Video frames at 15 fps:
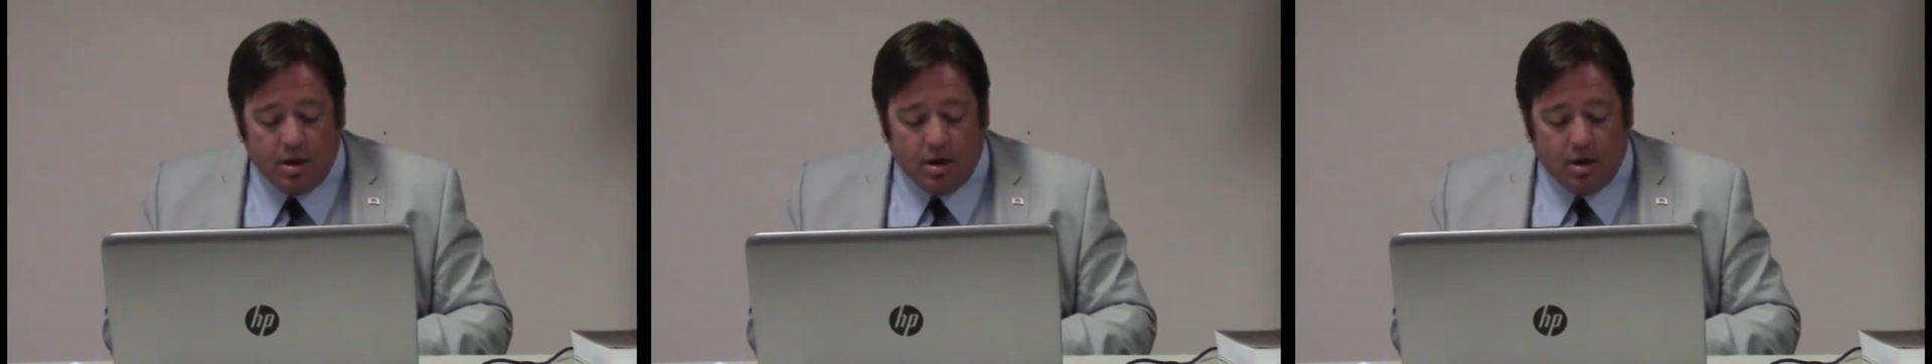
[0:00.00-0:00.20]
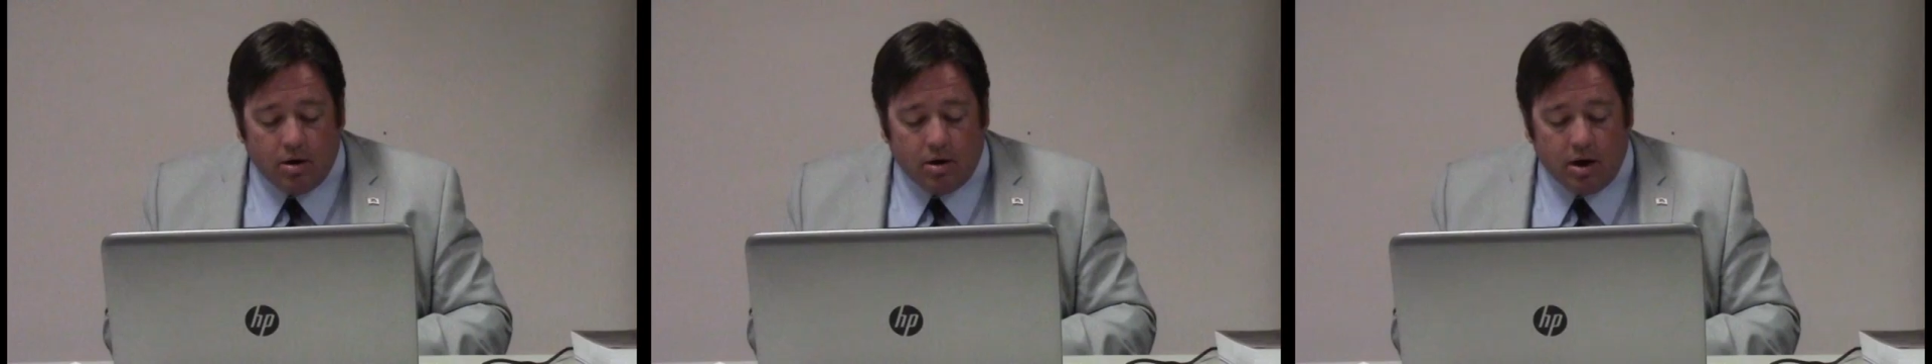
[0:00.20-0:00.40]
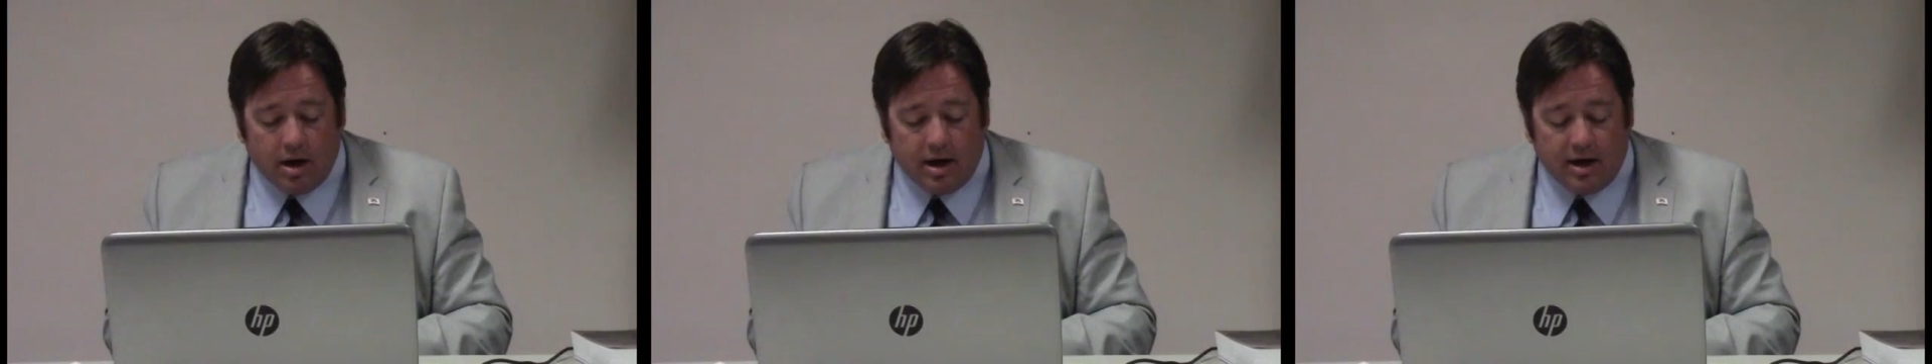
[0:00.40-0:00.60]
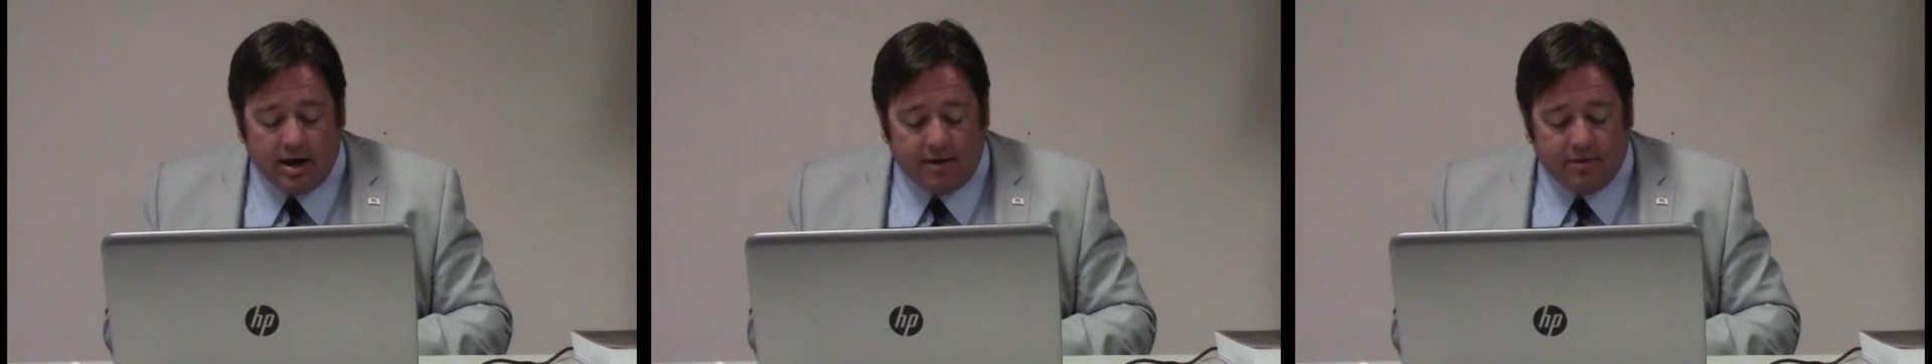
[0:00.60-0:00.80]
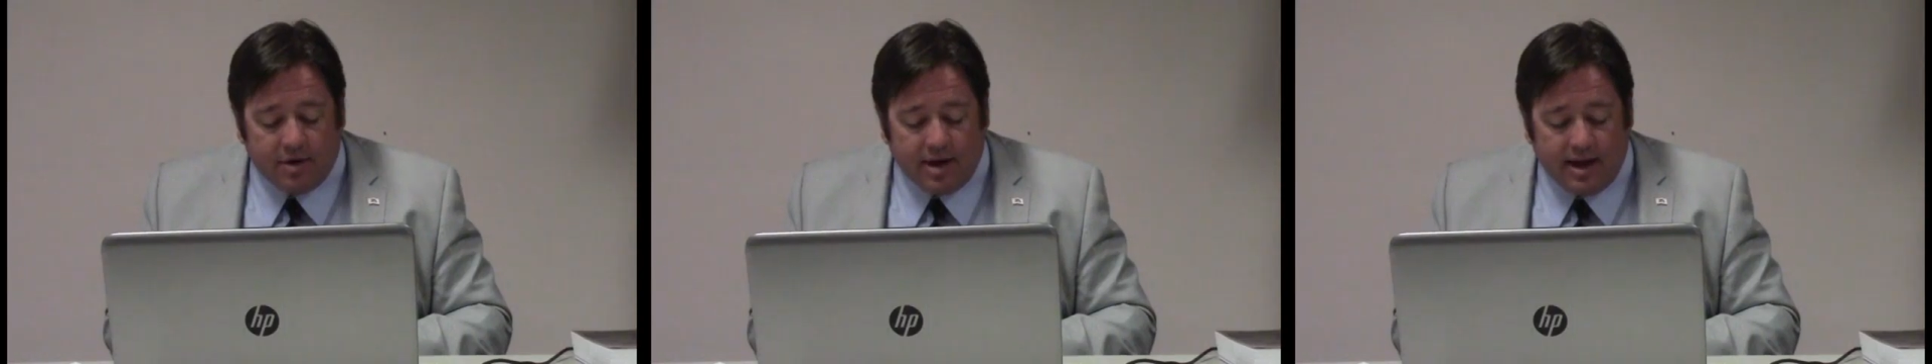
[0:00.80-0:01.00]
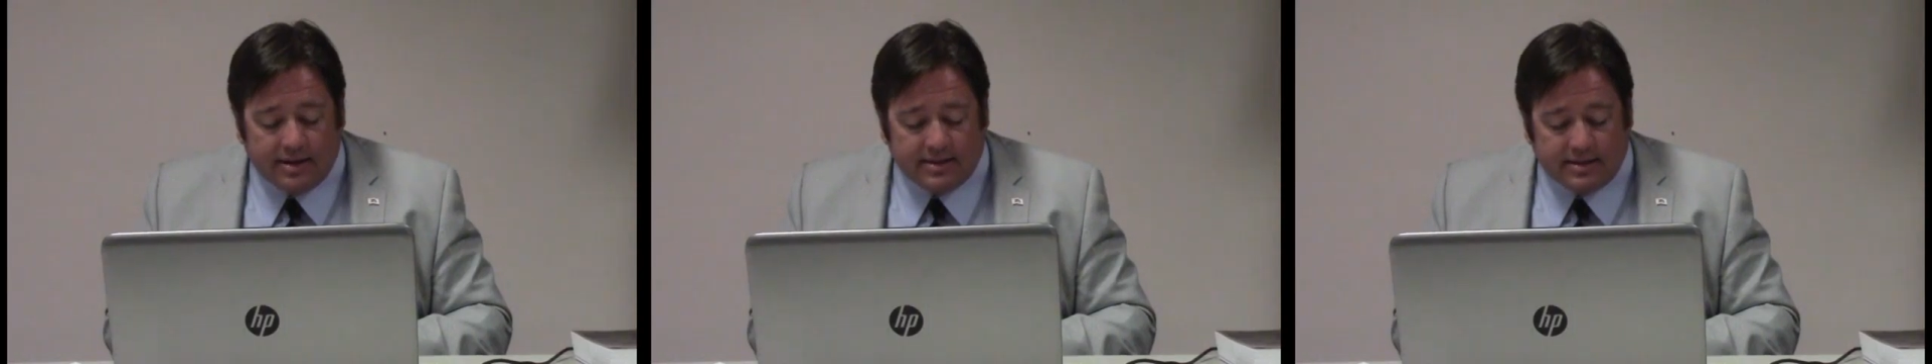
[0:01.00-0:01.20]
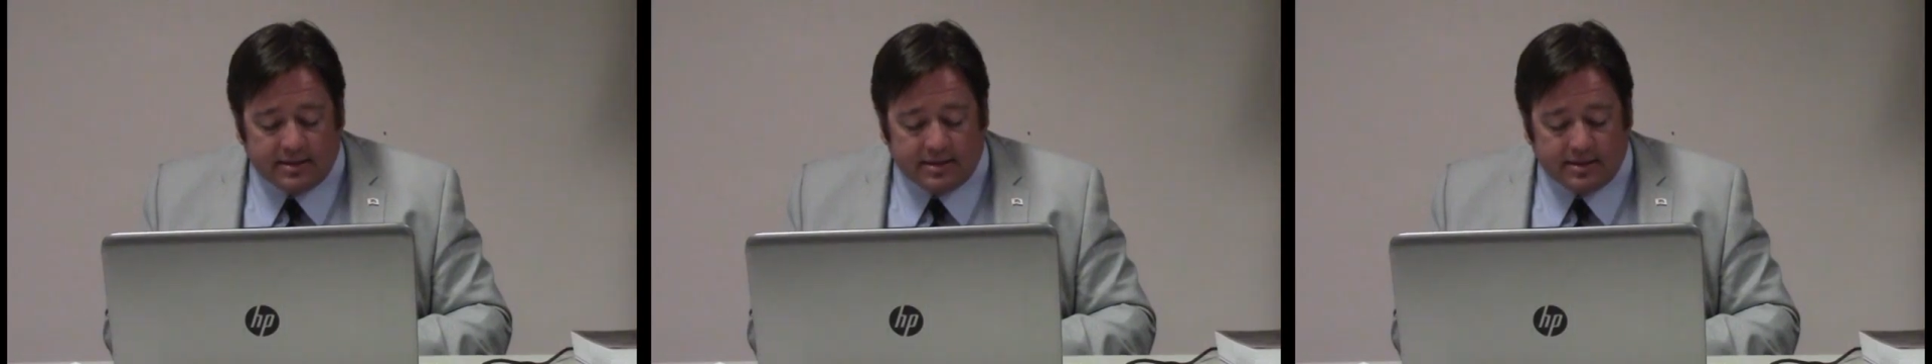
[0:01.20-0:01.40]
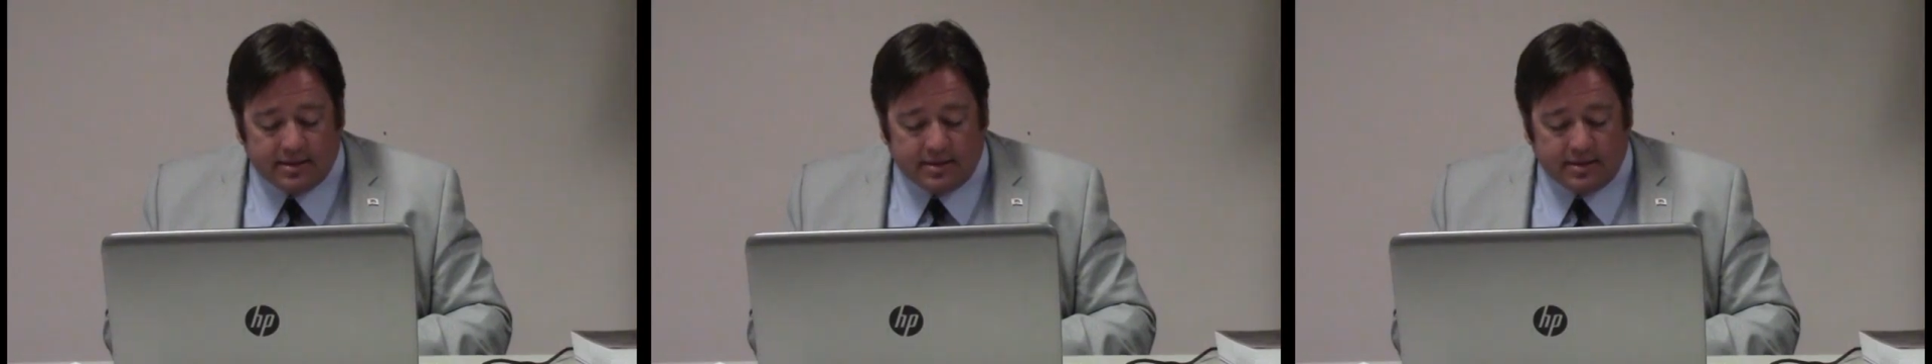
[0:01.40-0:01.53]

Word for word: All right, I vote yes.